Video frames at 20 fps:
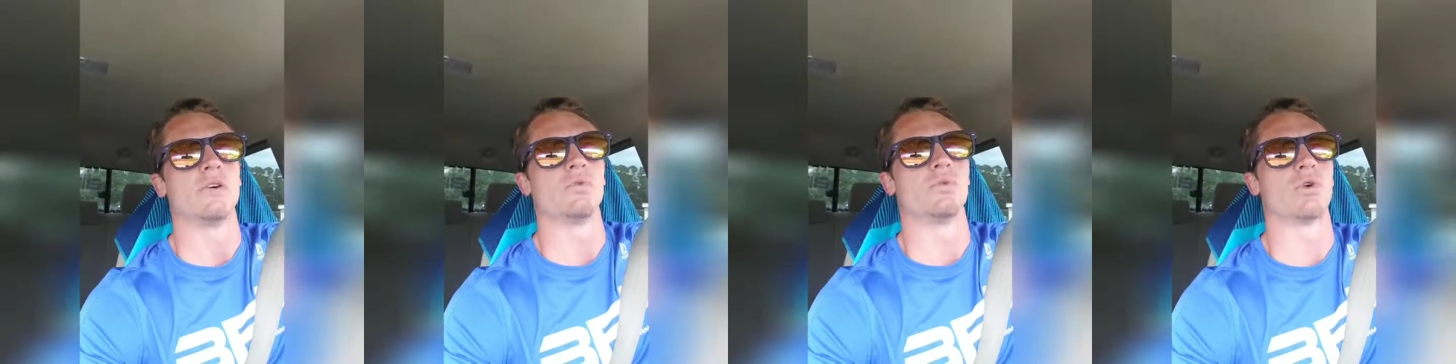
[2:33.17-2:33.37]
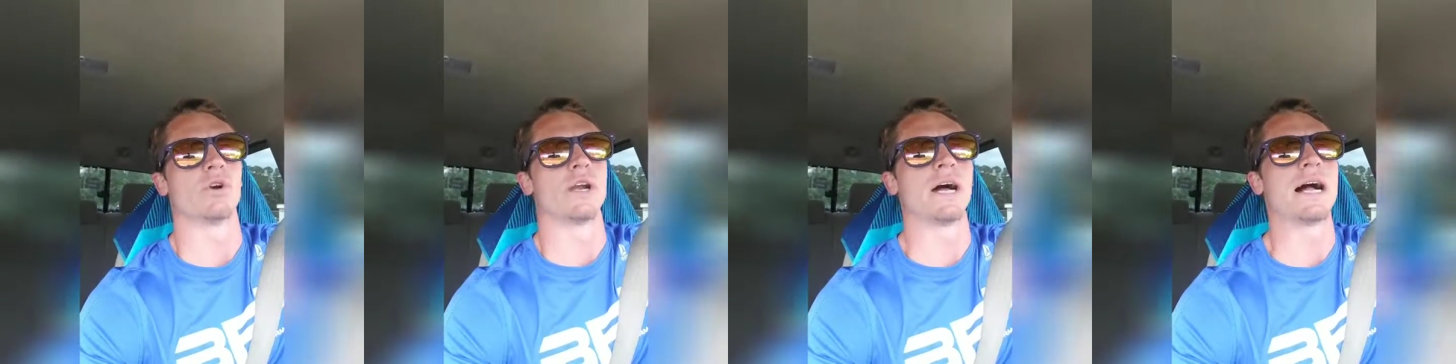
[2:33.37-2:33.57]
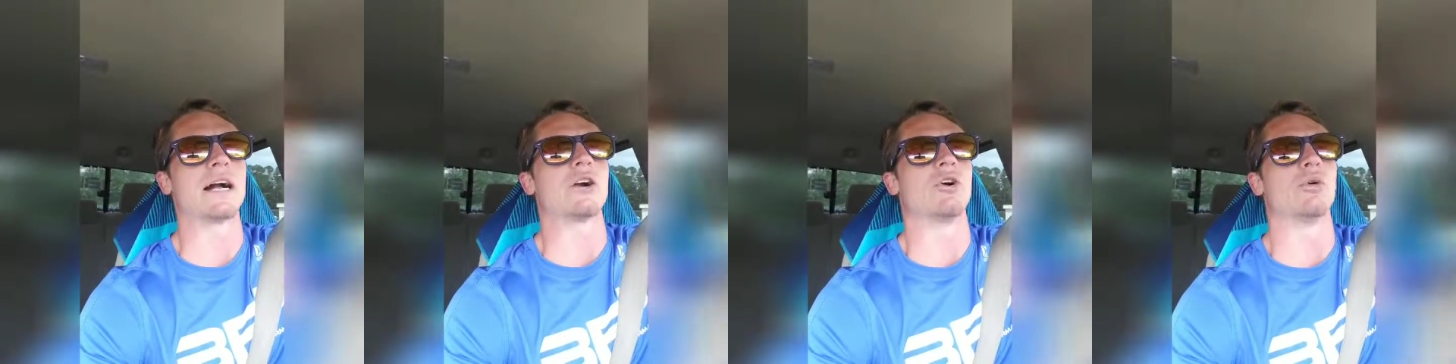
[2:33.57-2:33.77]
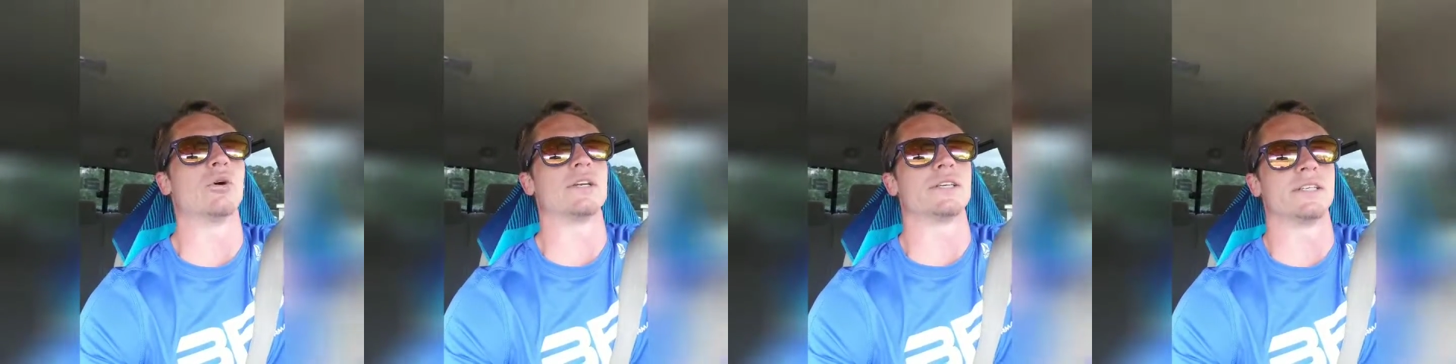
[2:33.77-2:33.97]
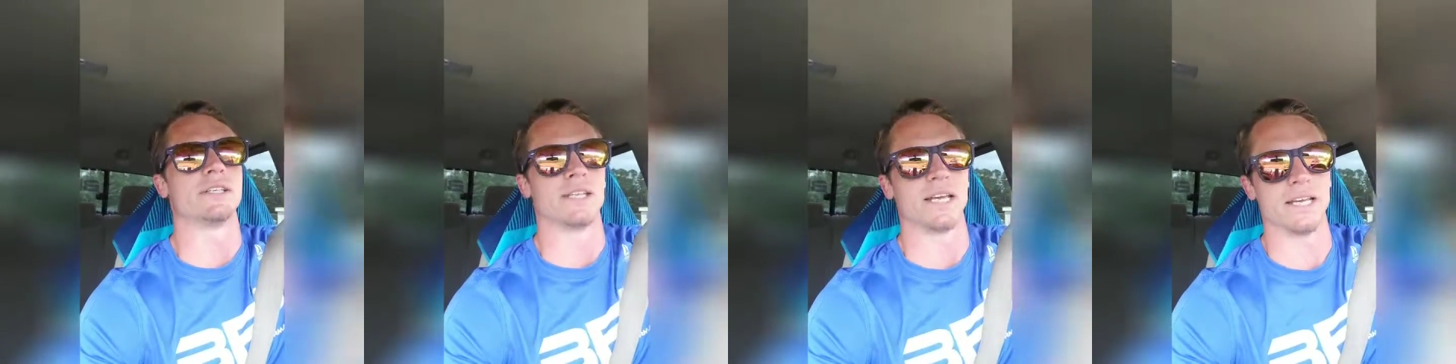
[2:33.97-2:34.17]
we're not
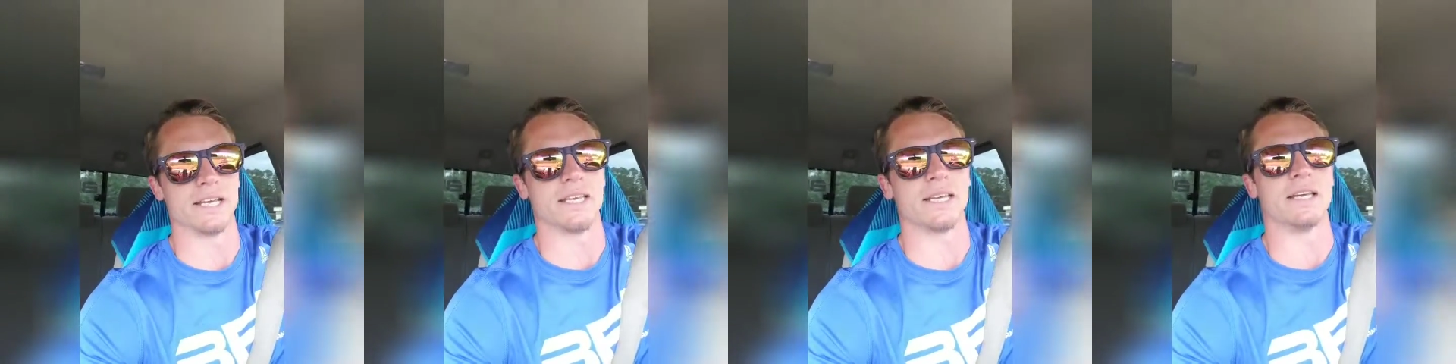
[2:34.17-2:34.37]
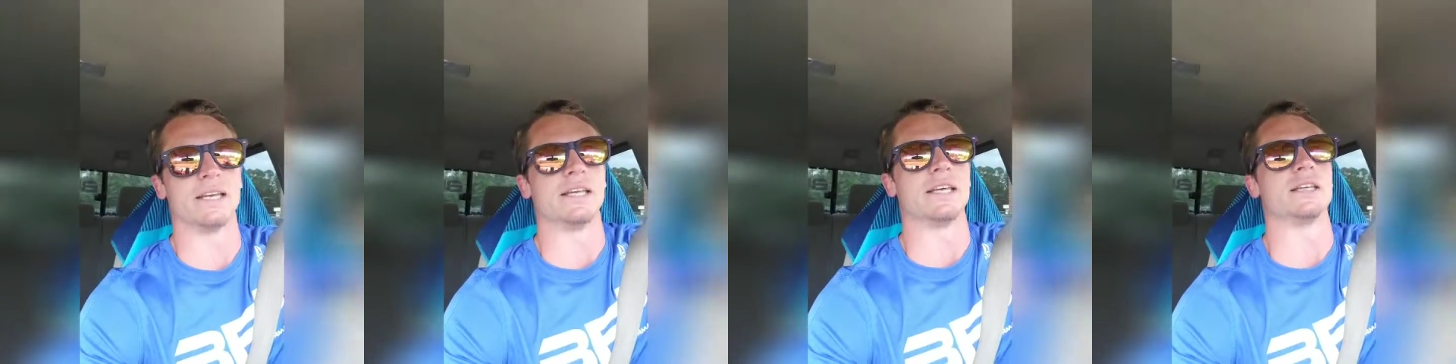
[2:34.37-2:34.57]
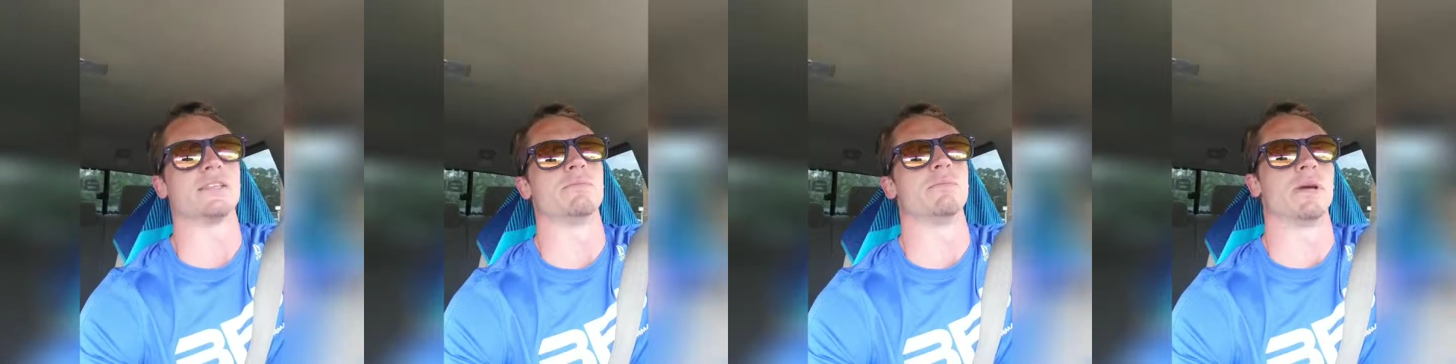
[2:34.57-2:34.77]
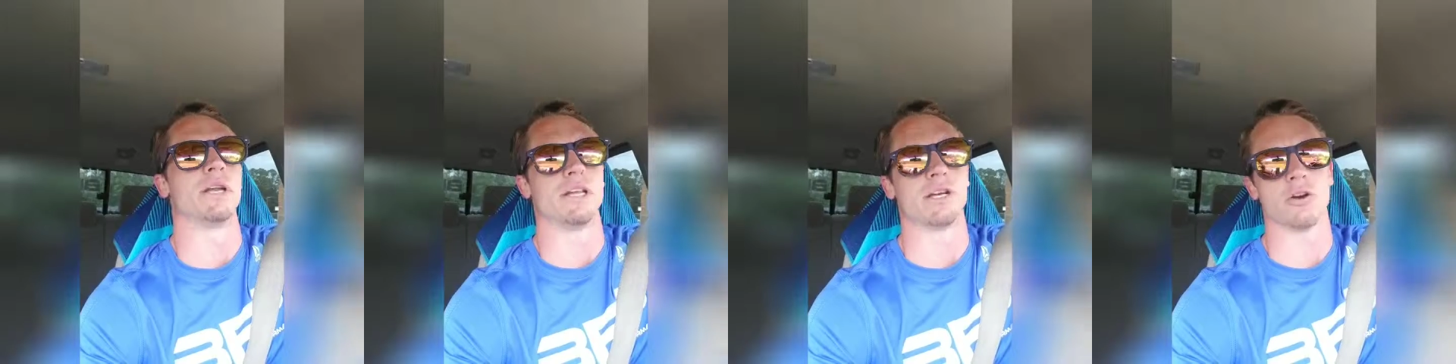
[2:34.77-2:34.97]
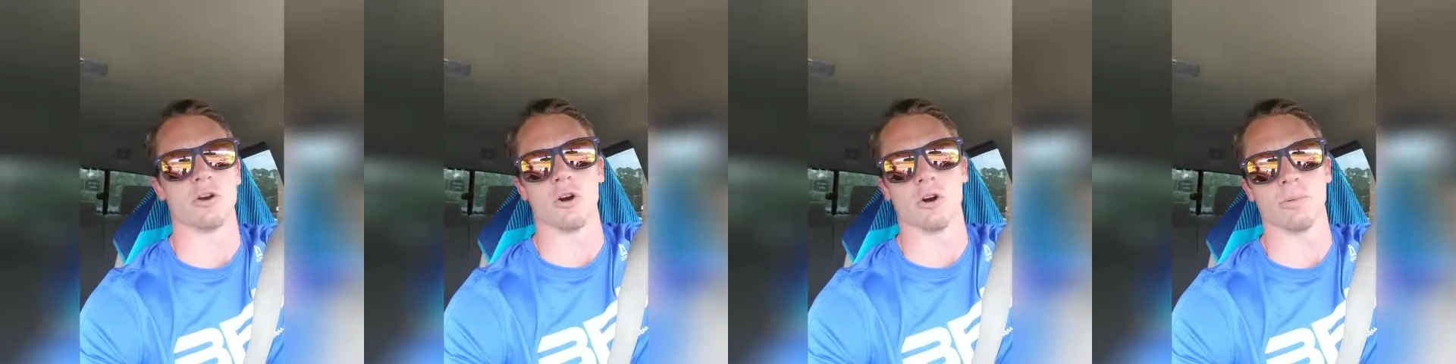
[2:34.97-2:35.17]
going to take in as
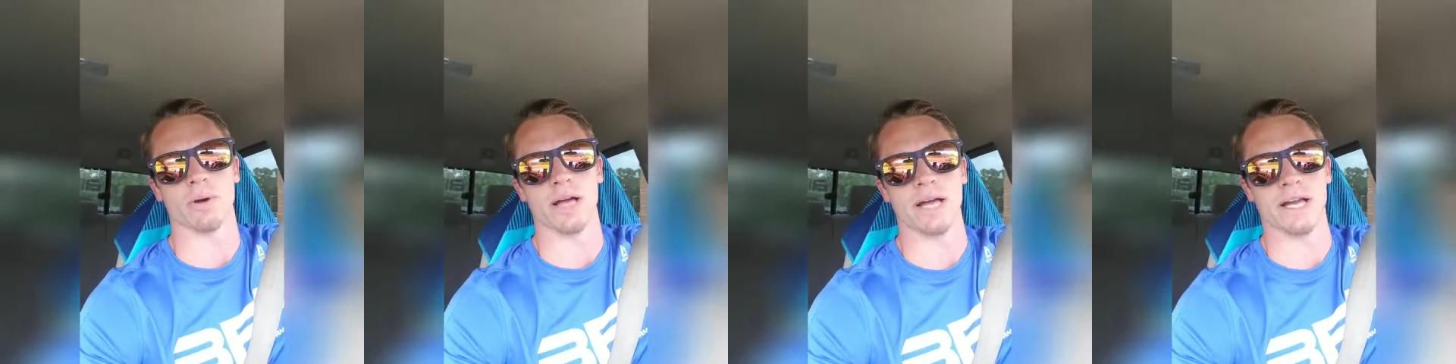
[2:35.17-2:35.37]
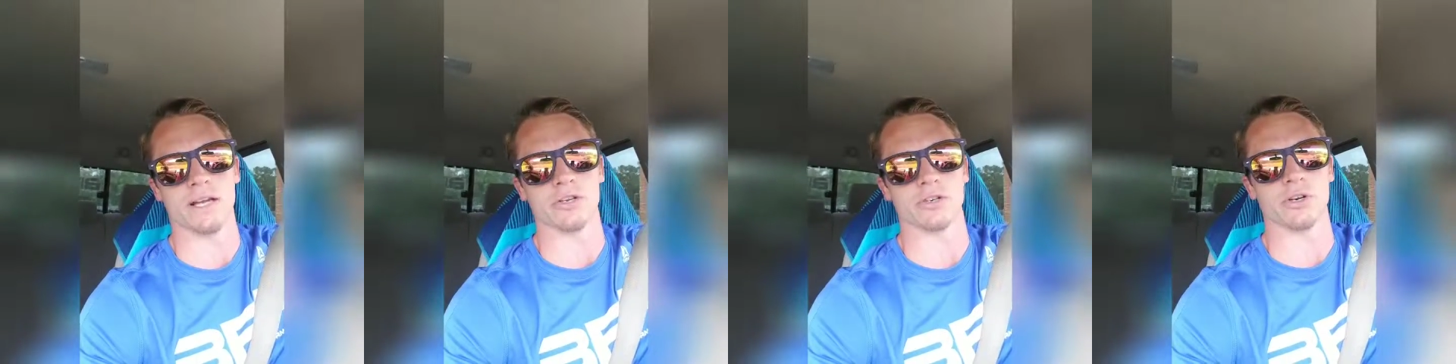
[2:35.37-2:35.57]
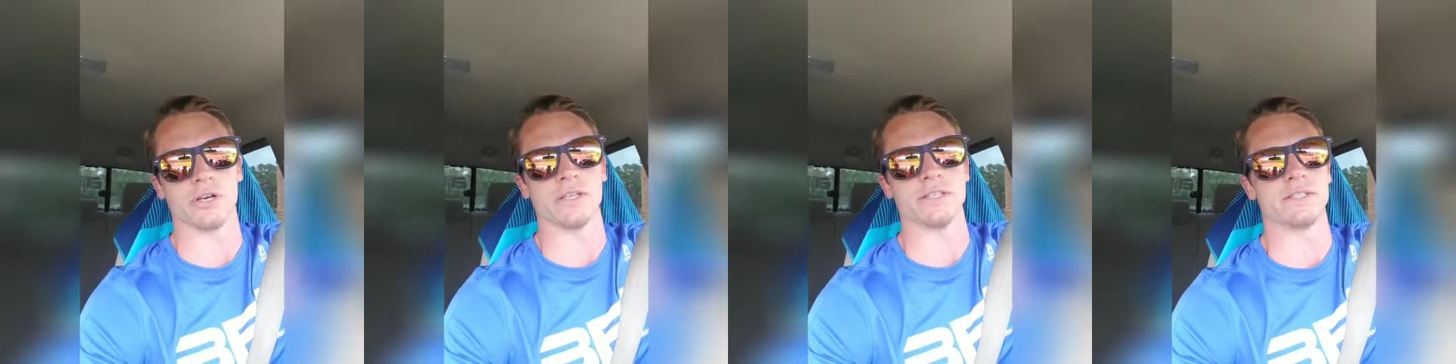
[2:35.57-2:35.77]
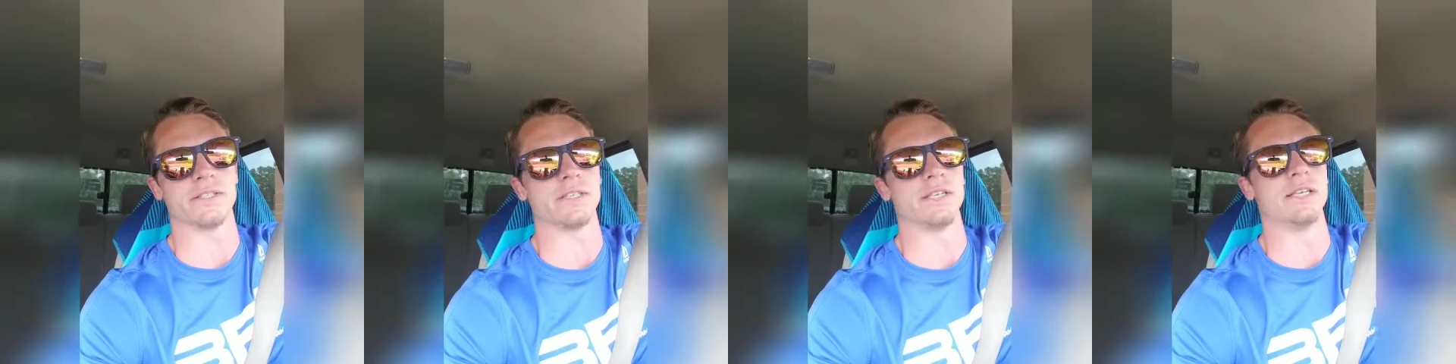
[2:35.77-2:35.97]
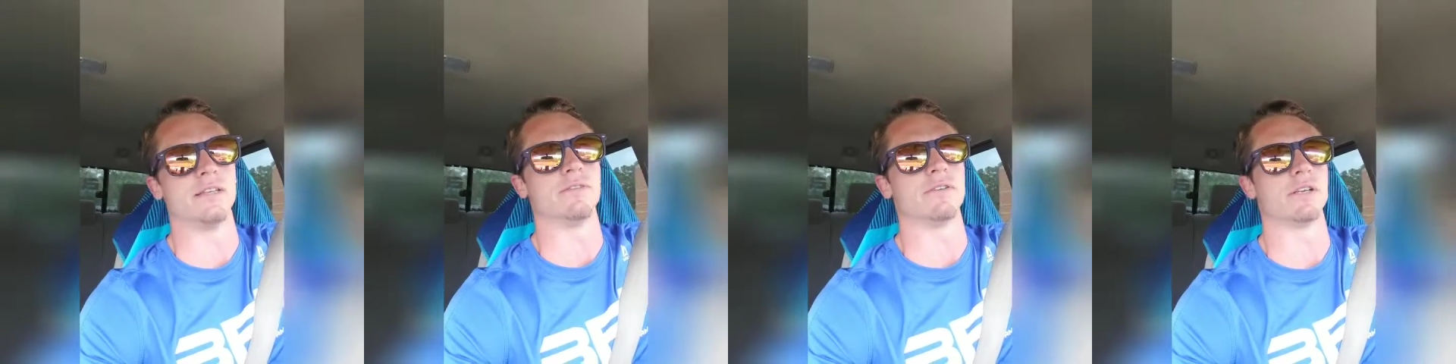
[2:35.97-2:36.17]
many
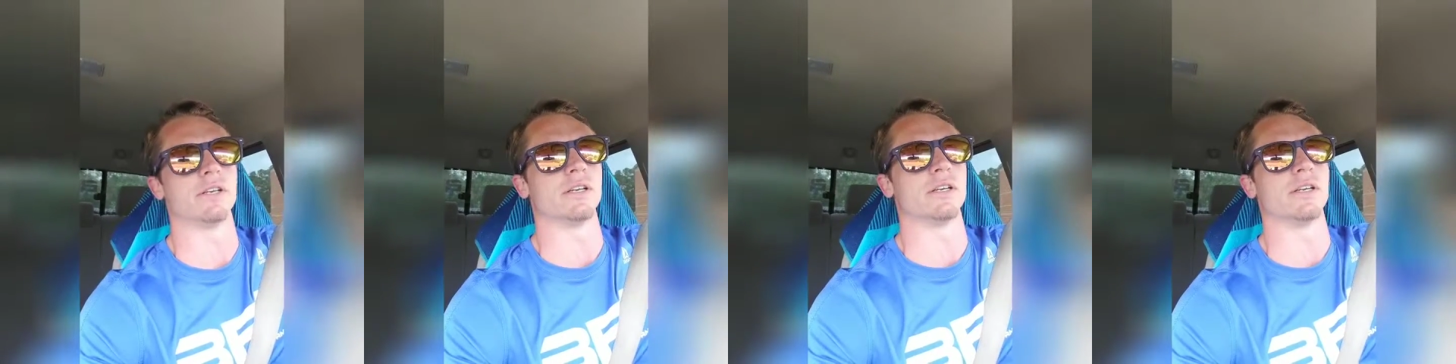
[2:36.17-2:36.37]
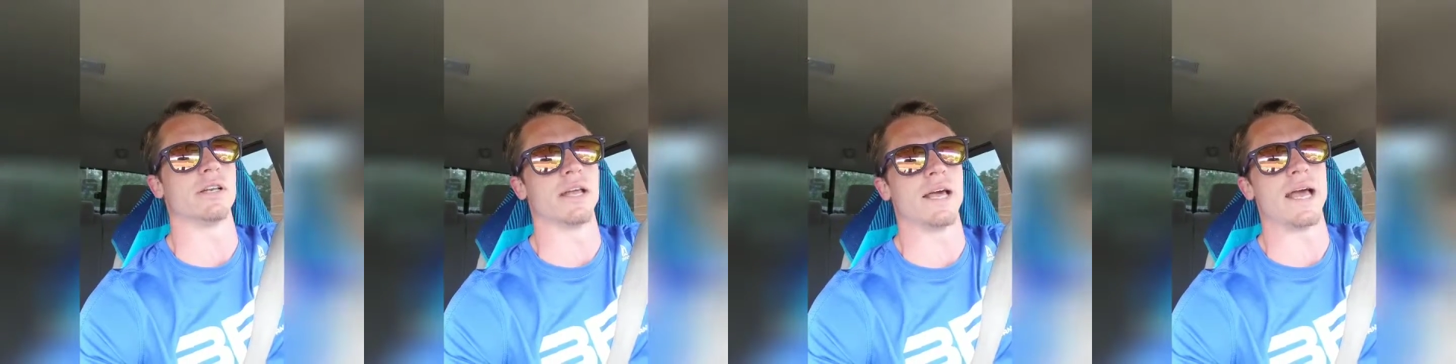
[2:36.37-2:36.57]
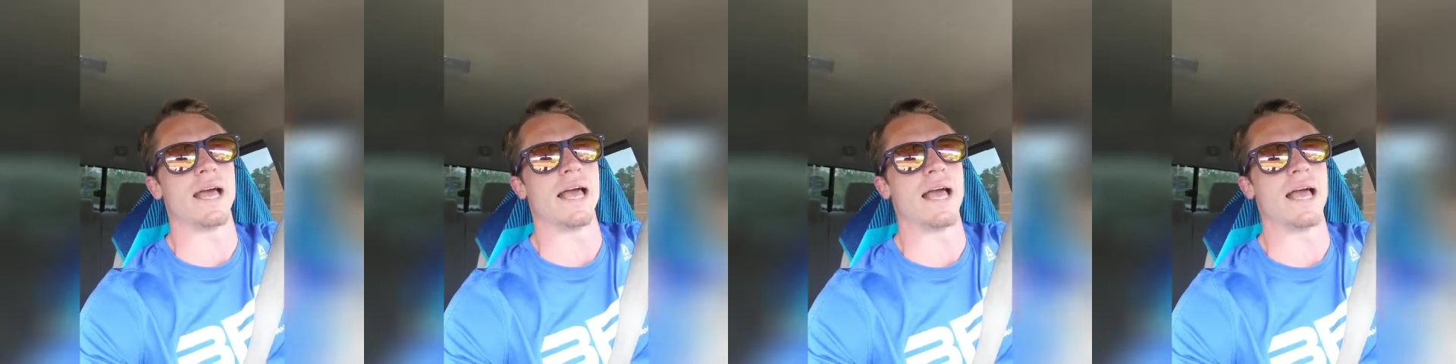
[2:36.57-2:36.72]
carbohydrates, even